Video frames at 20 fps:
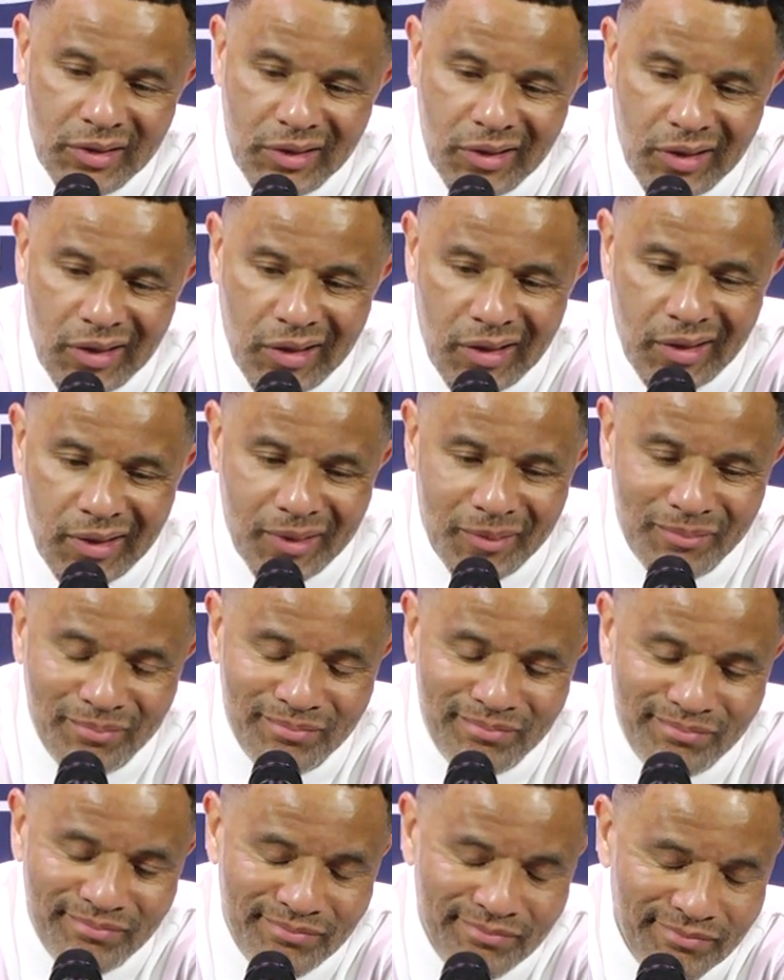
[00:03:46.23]

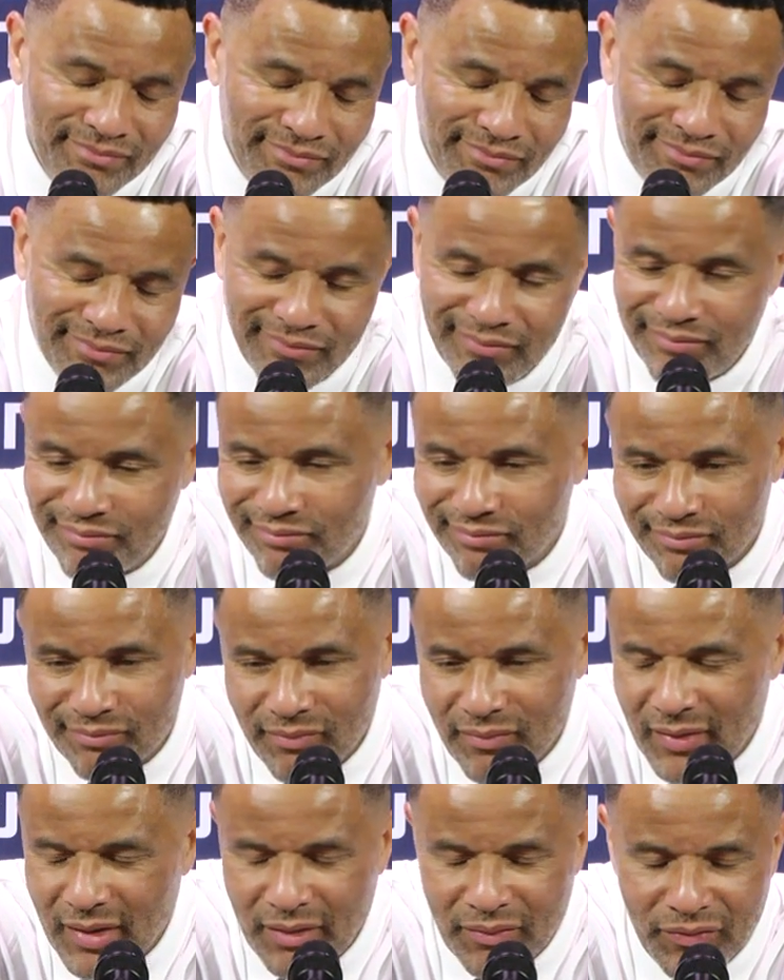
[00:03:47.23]

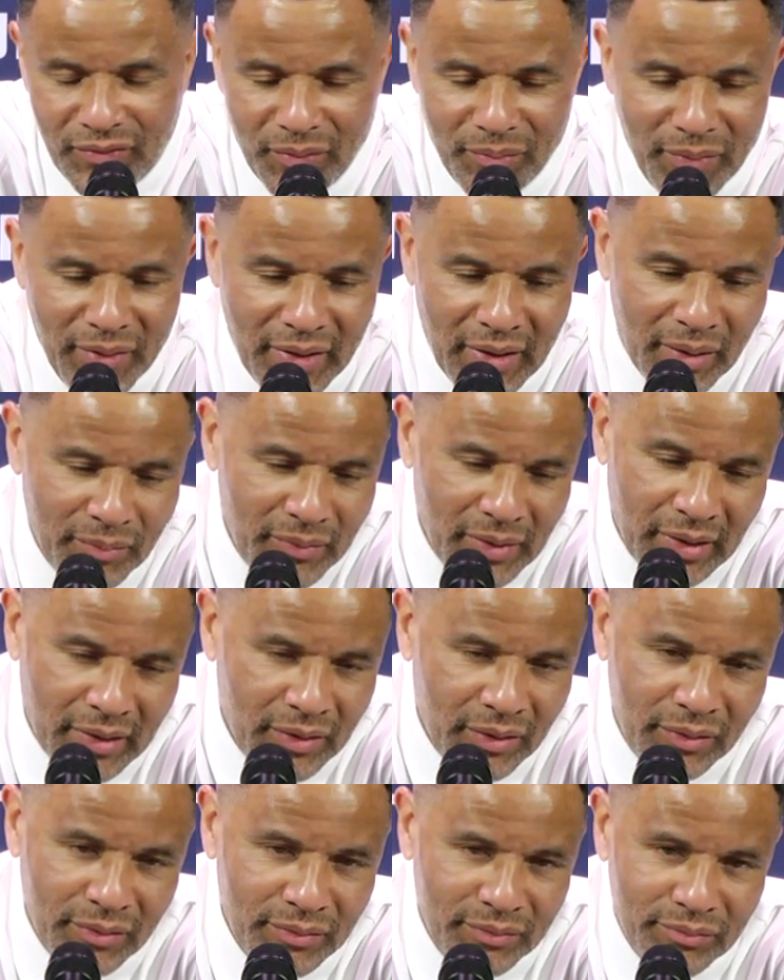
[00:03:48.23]
for me, I'm not
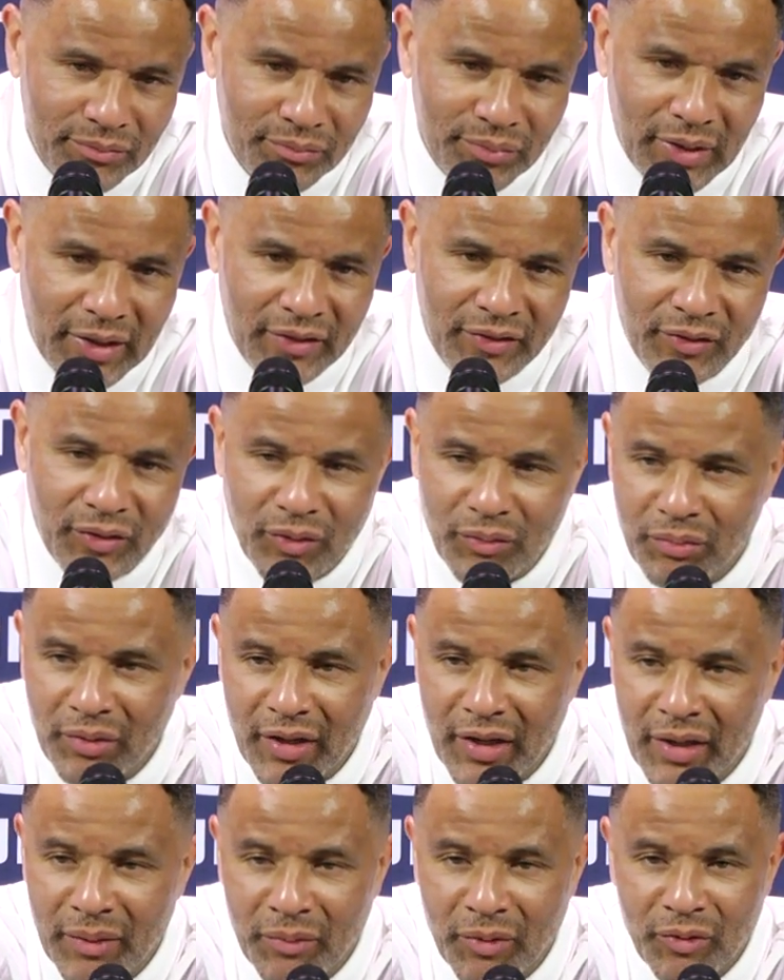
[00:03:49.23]
going to place no
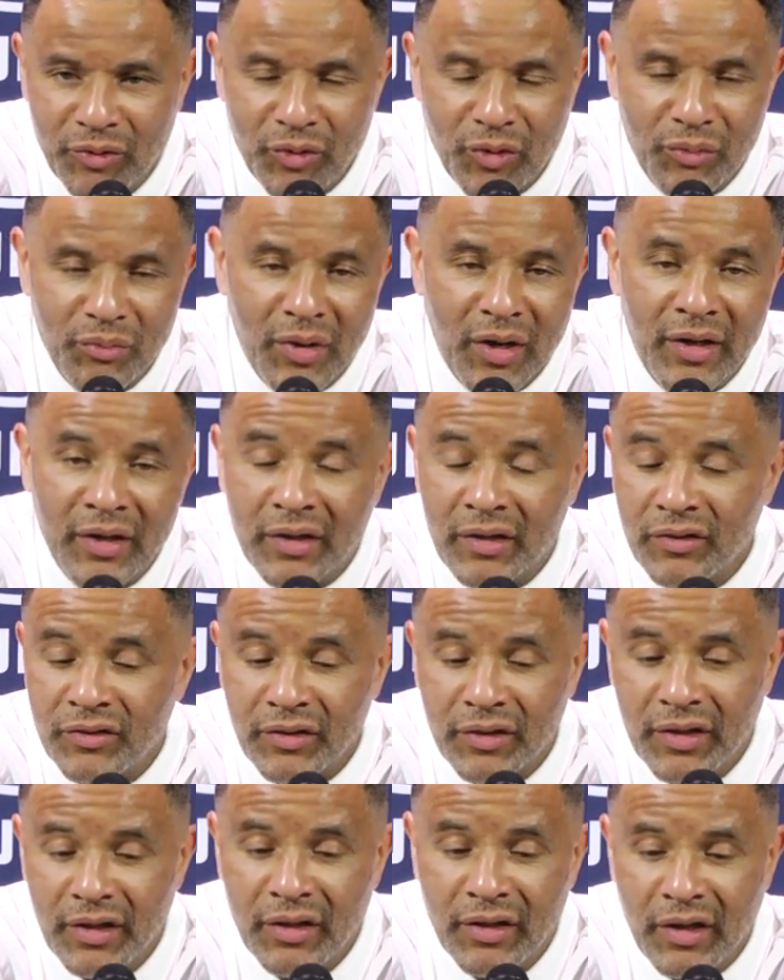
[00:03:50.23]
blame on nobody because,
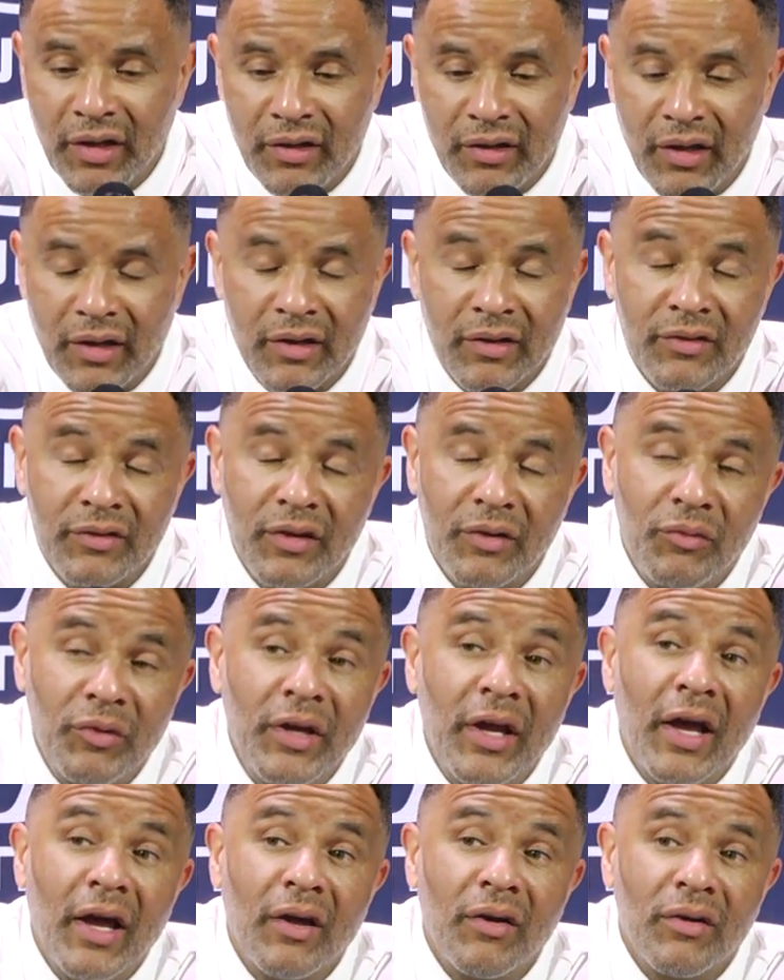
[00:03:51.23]
again, like I said,
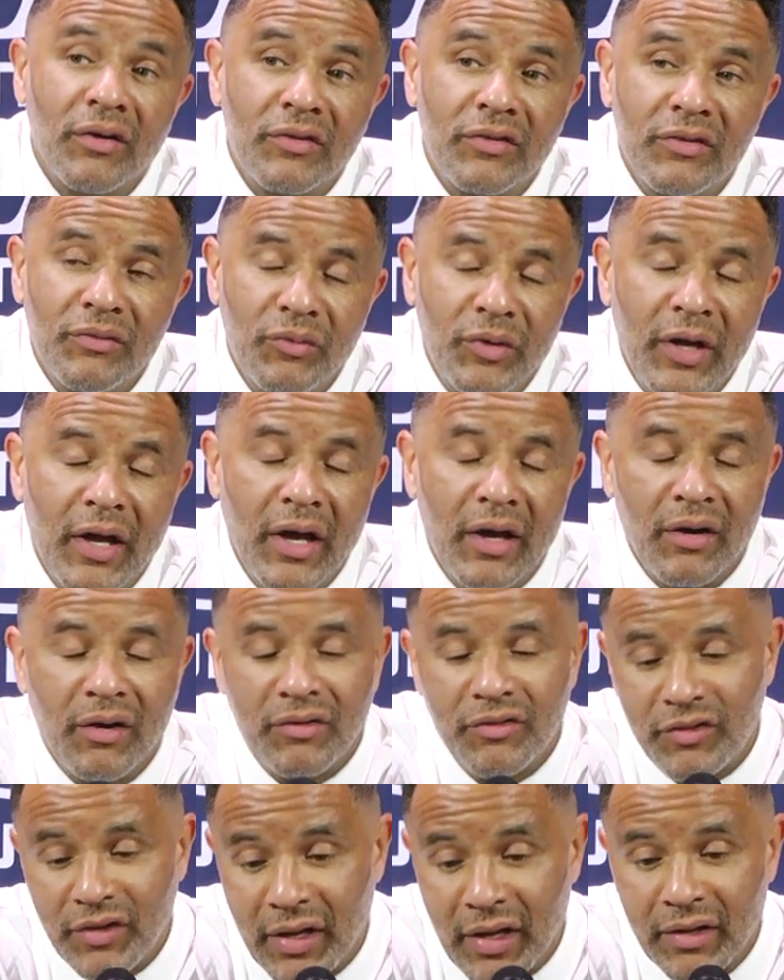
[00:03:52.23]
we had our
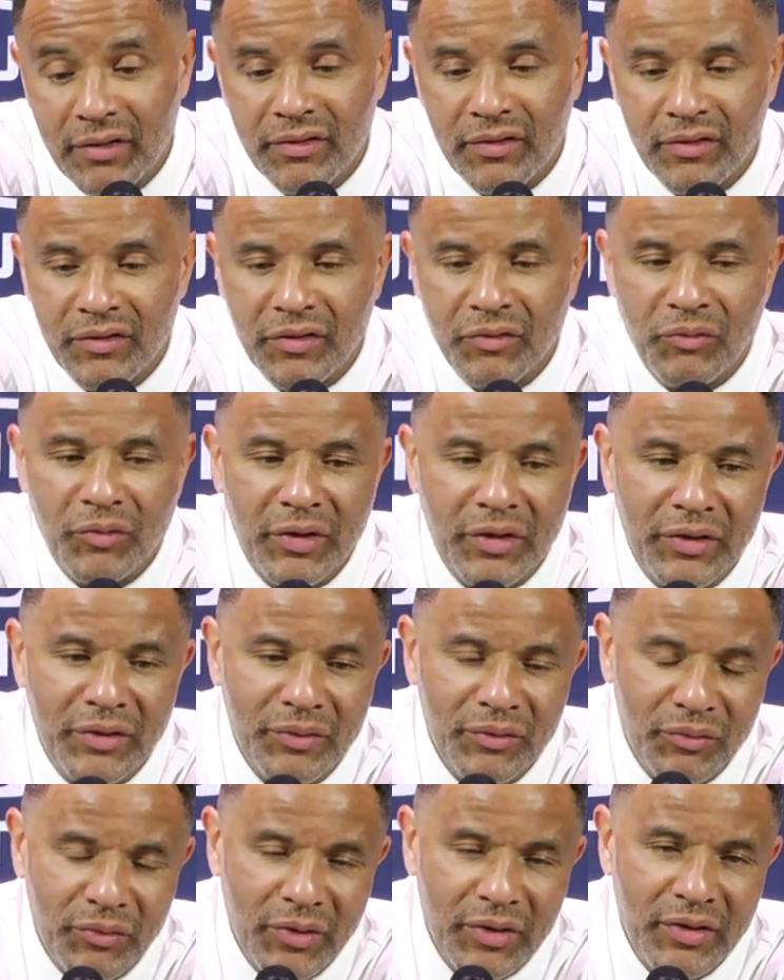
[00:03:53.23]
chances, and we,
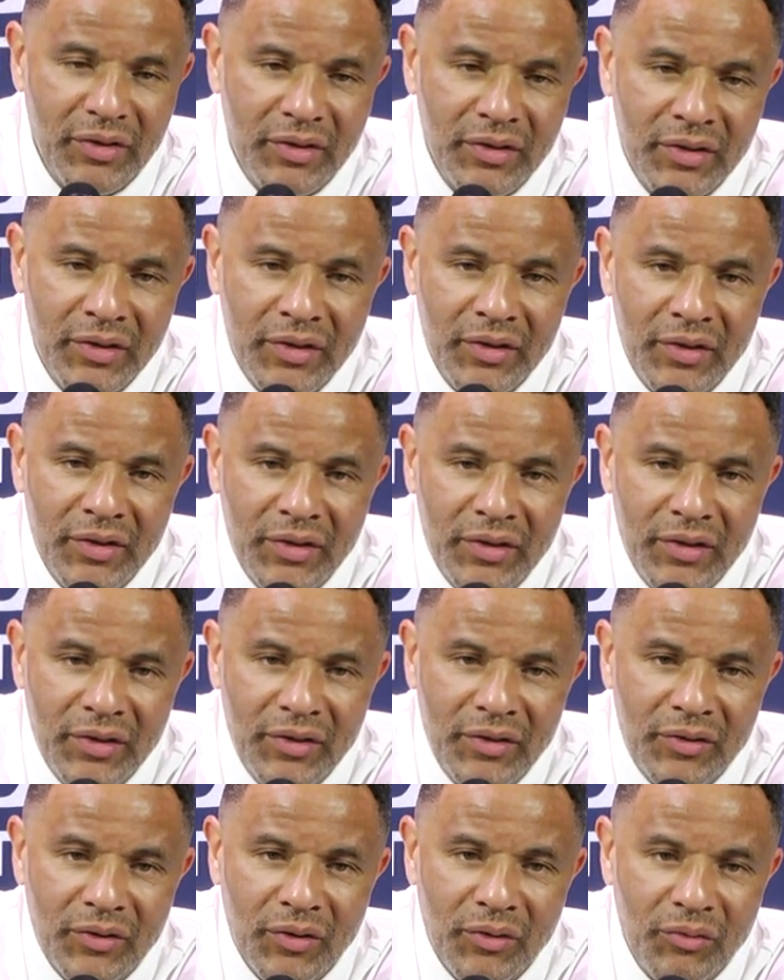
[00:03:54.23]

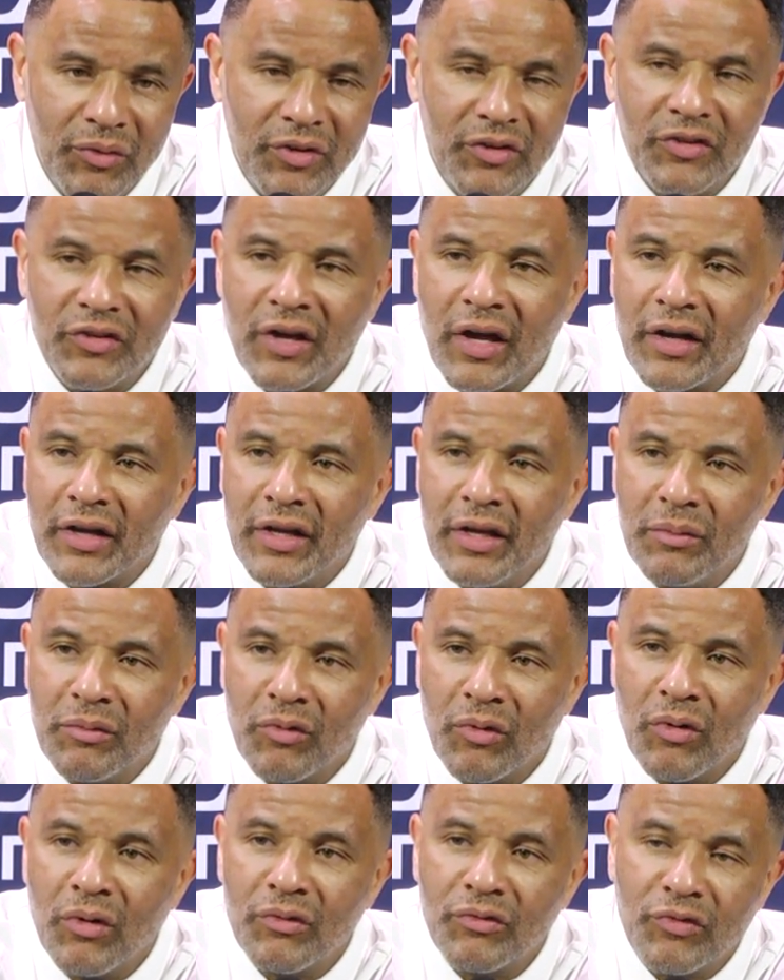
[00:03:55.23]
you know, we just got to keep
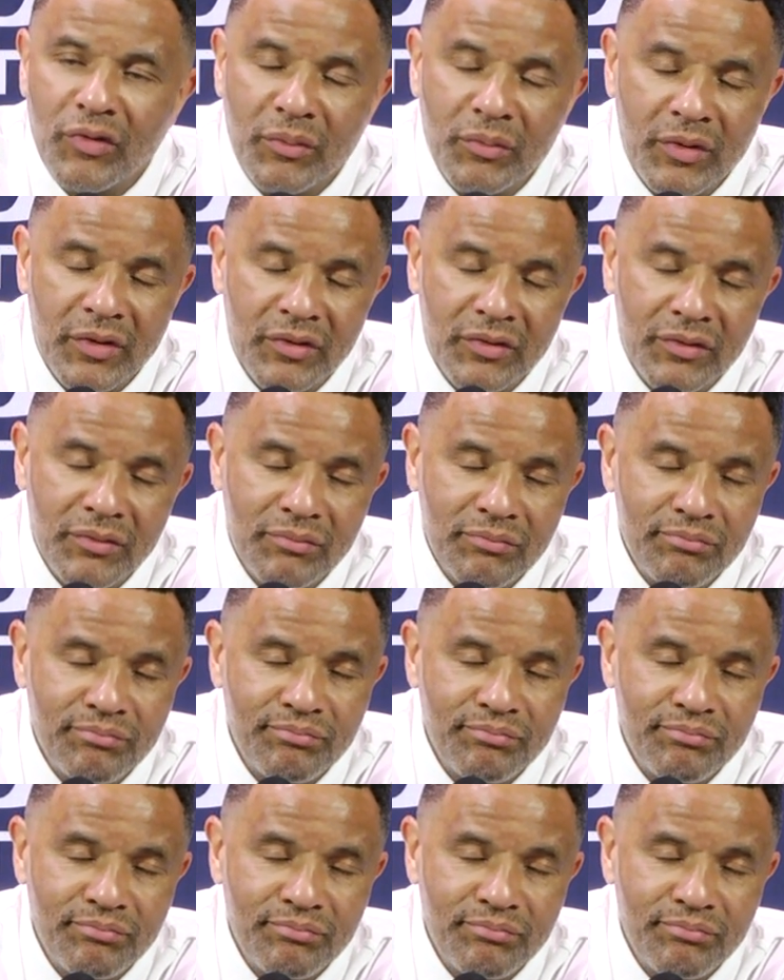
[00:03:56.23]
growing from this.